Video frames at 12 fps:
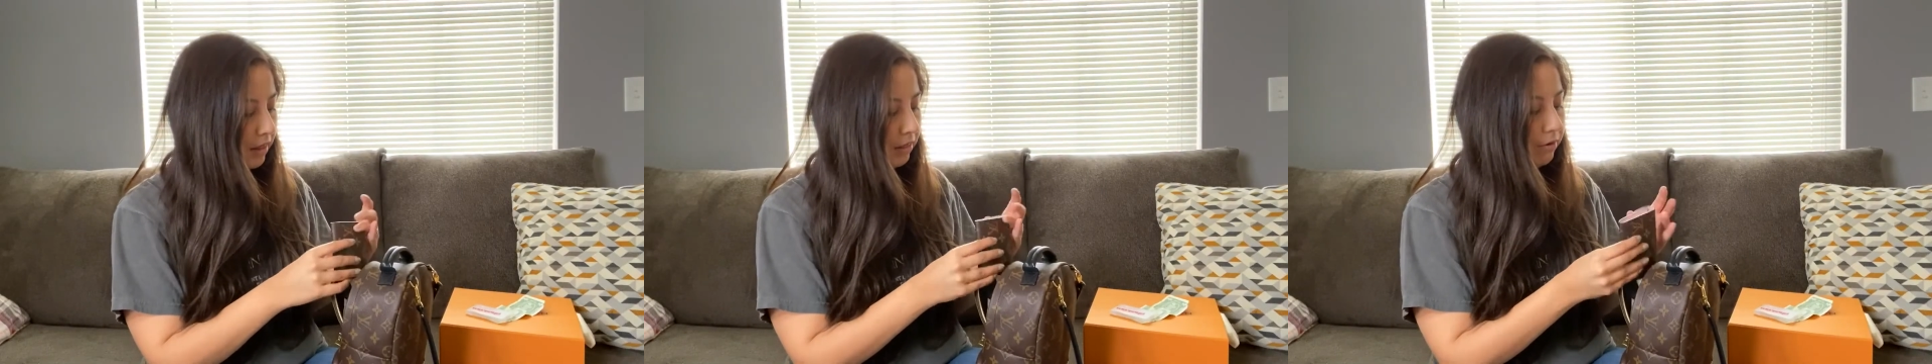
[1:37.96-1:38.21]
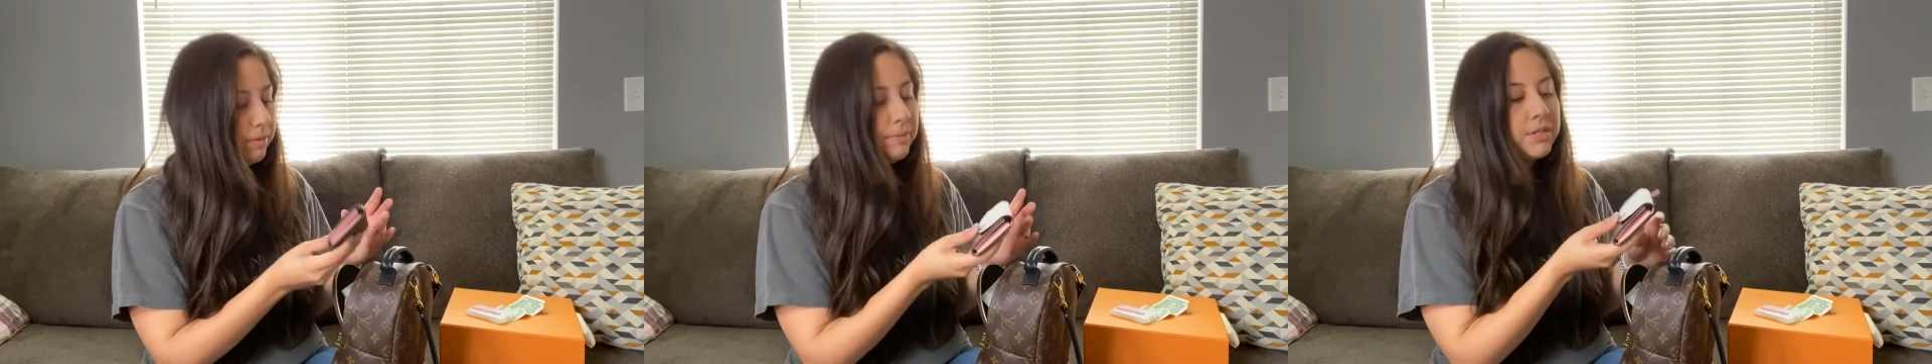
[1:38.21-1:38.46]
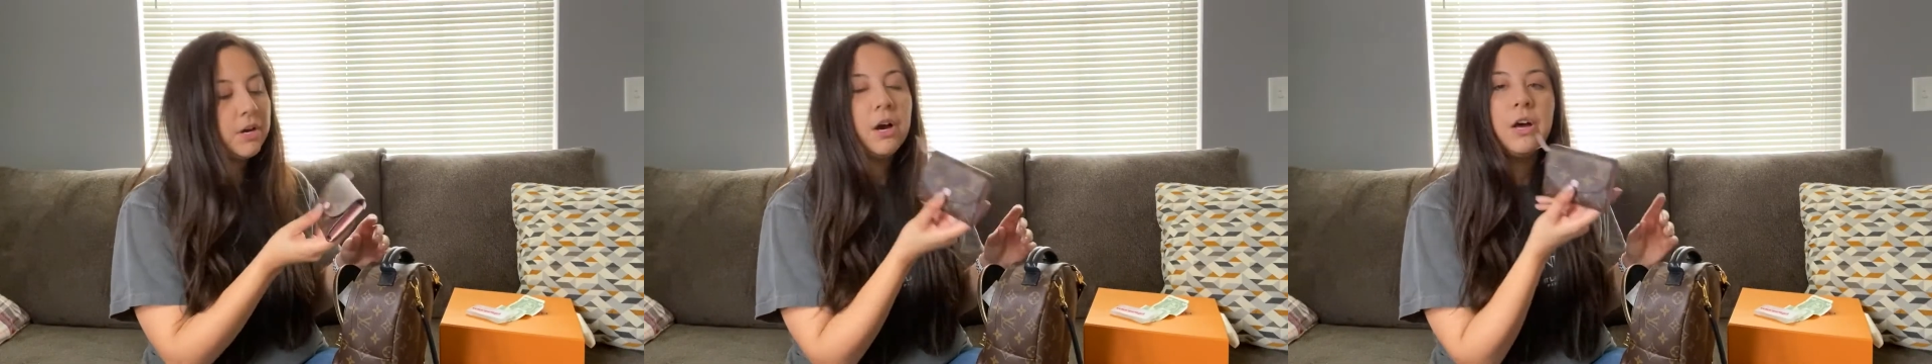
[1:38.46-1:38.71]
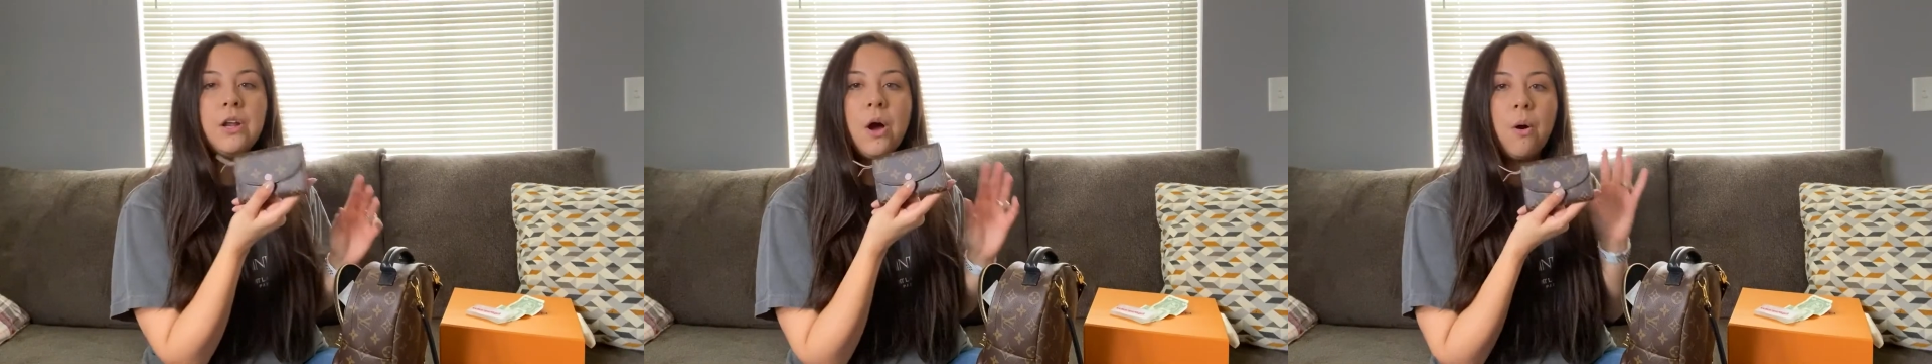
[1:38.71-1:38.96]
Louis
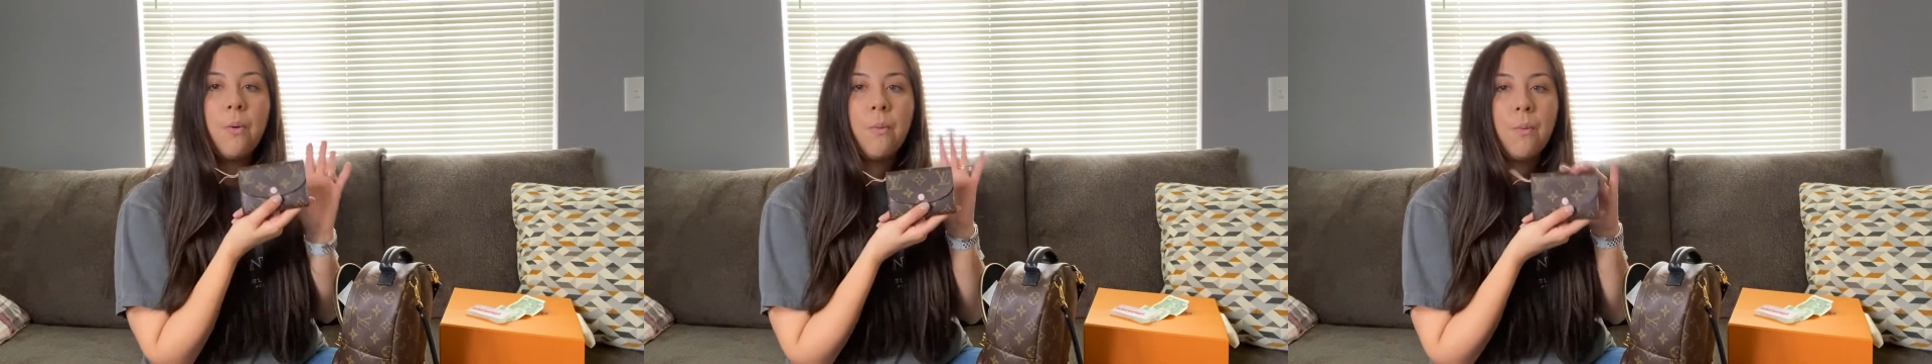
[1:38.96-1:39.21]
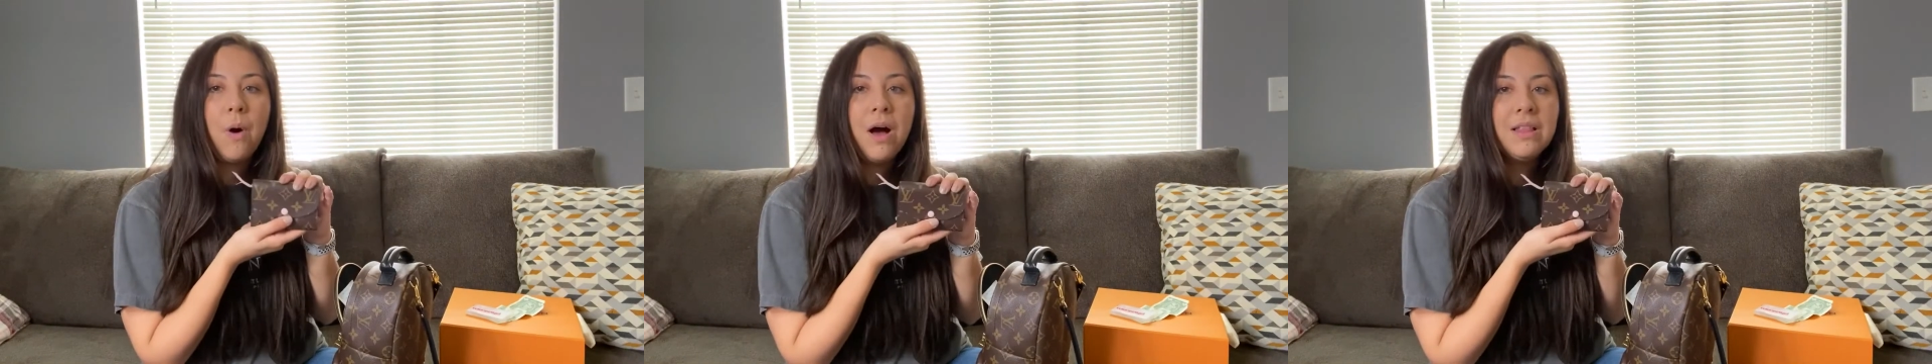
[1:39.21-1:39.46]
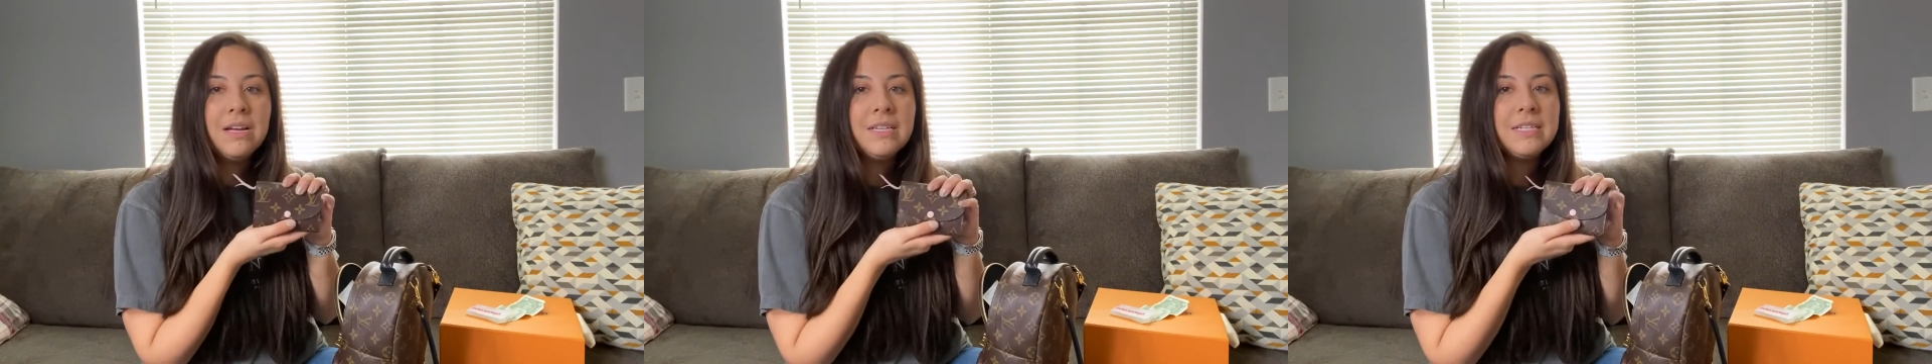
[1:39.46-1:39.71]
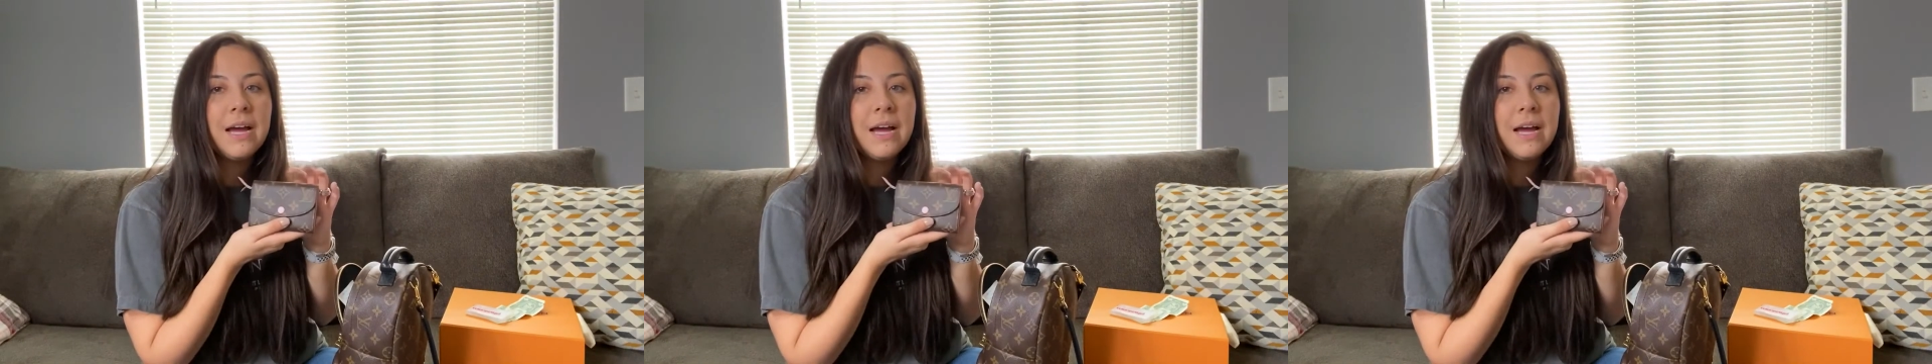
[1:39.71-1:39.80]
Vuitton wallet.